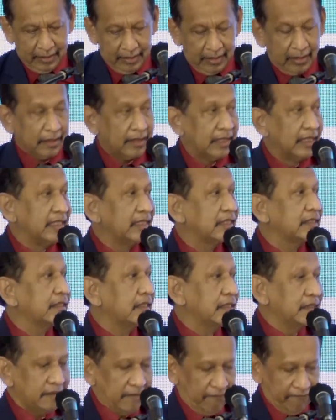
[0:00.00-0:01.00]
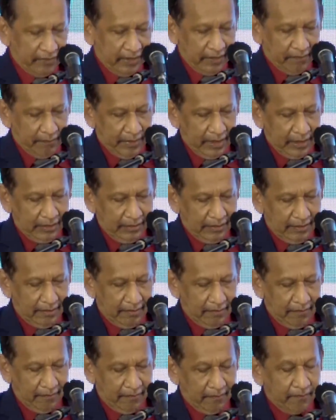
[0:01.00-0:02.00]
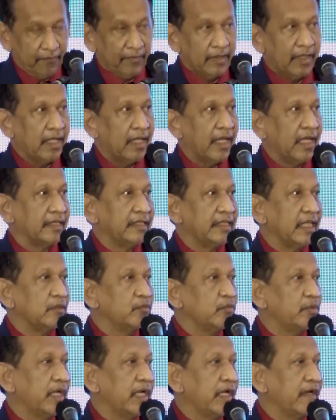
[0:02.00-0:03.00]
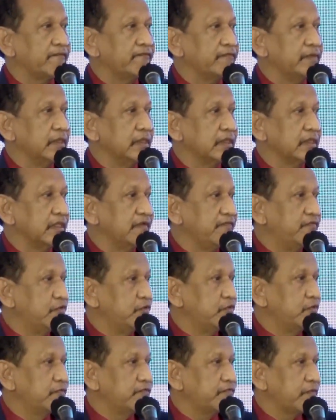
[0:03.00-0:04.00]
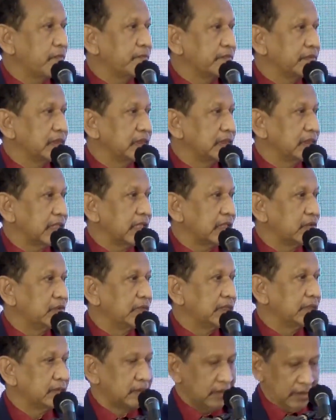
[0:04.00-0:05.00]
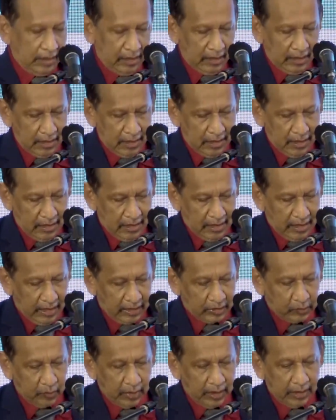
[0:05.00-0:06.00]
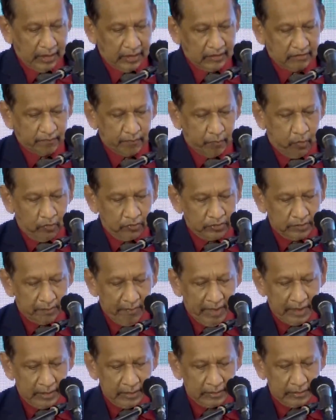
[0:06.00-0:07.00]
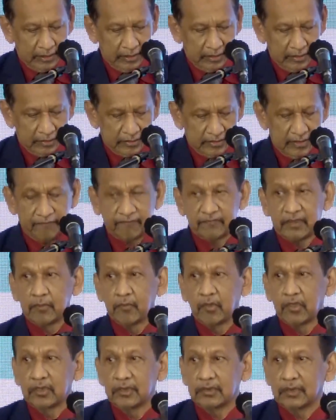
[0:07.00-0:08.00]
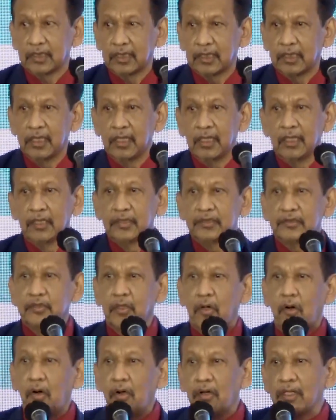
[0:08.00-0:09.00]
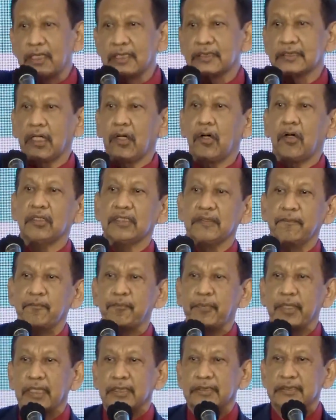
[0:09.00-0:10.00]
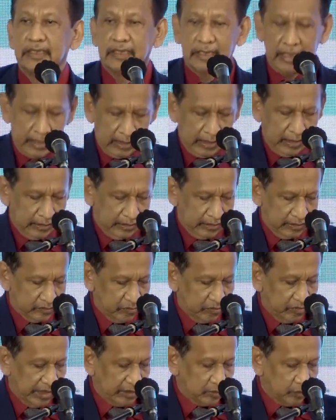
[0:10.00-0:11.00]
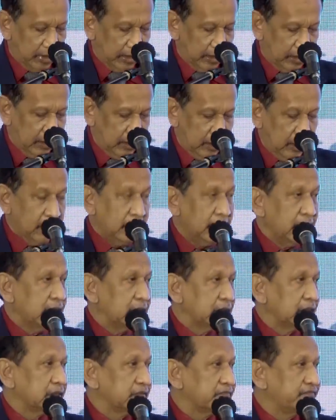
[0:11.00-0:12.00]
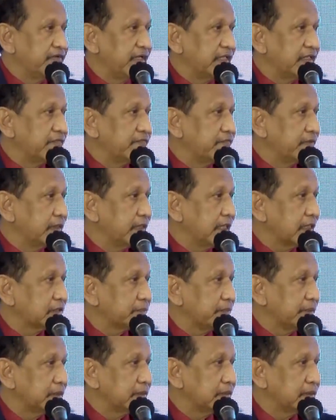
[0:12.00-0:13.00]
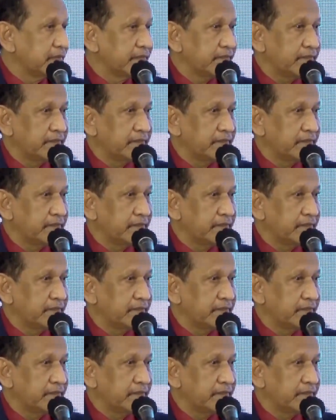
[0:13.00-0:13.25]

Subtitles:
clinical development, and then we have the review from the regulatory as well as post-marketing safety monitoring. So all these are all in place in R&D. So that's why it is very, very expensive.